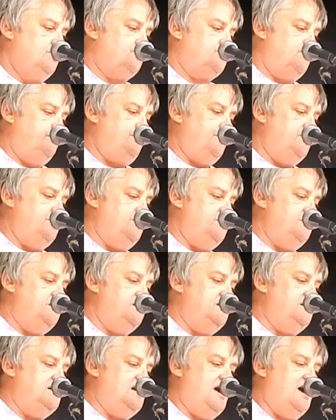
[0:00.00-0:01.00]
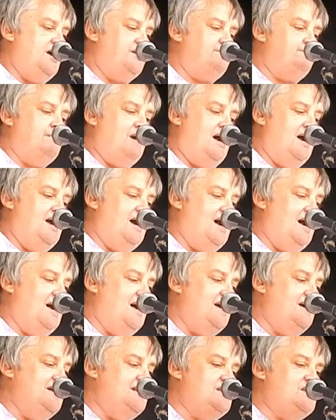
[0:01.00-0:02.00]
Dripping out my
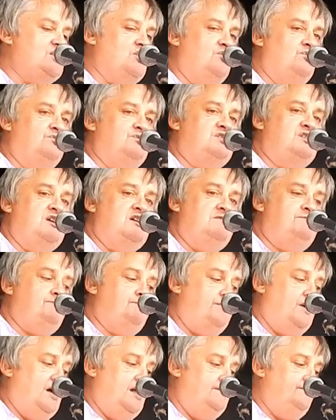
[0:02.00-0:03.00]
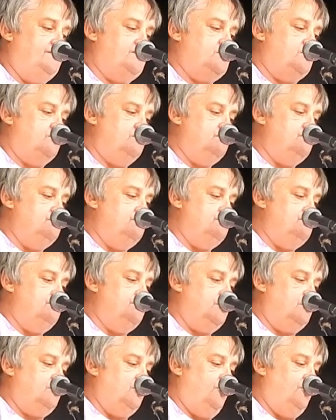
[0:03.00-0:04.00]
eyes so deep onto
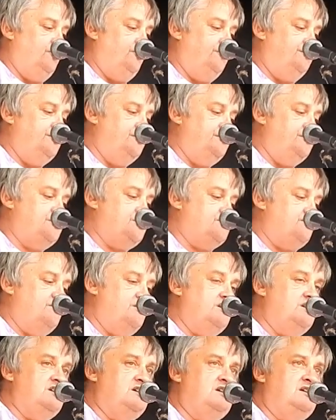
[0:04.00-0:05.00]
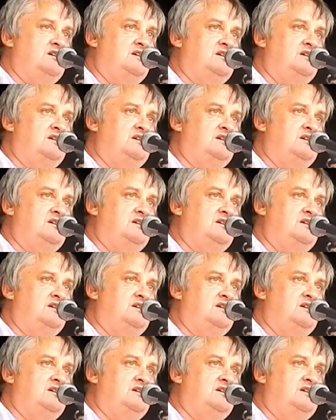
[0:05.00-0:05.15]
the golden strings.